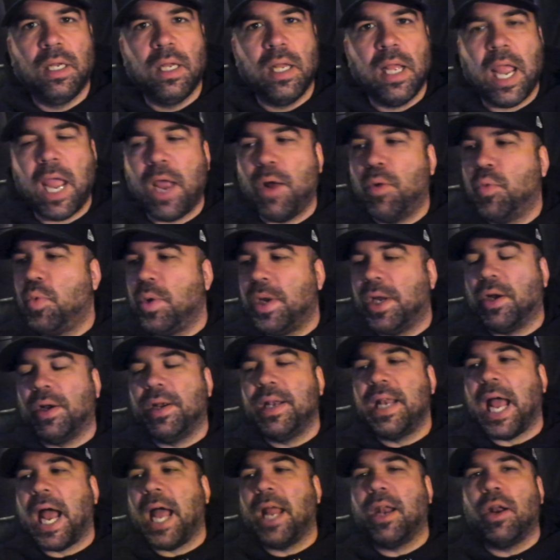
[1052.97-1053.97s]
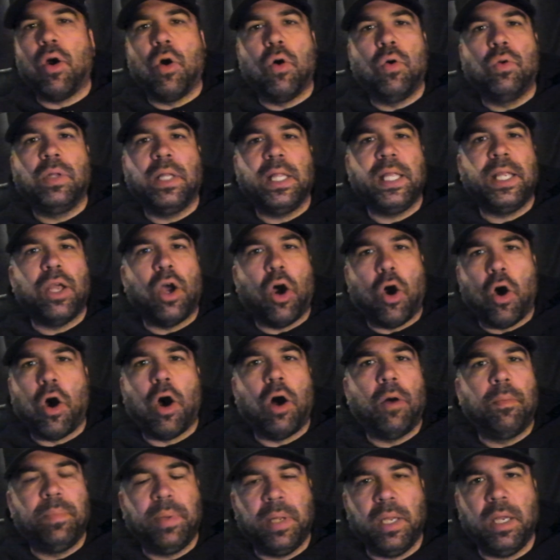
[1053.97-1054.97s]
and we are not only
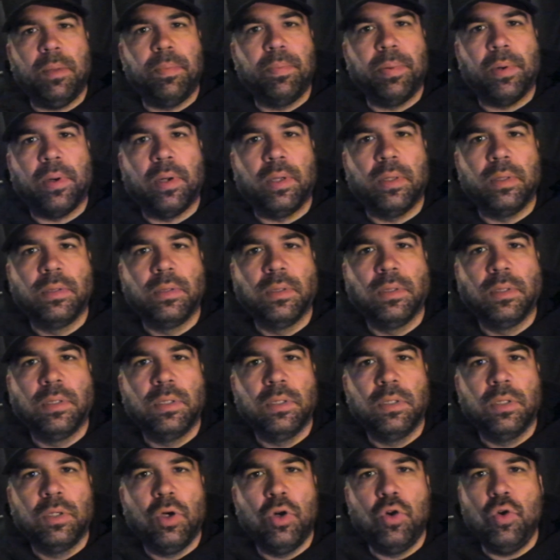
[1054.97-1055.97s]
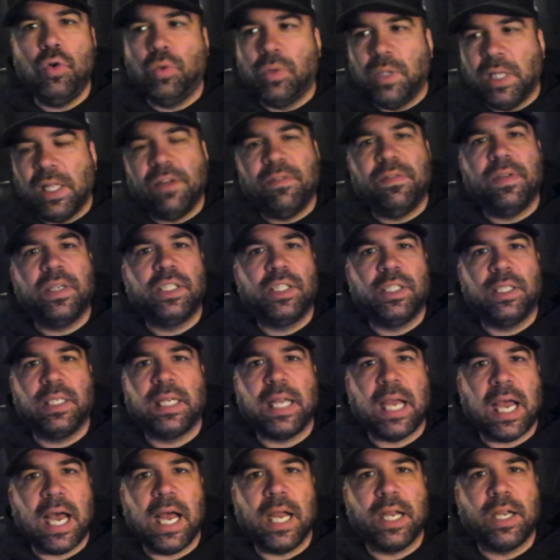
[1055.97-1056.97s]
all people who live in
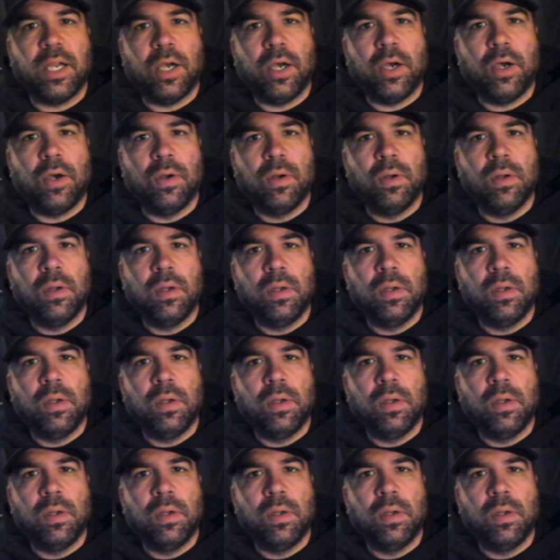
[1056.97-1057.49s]
Chicago.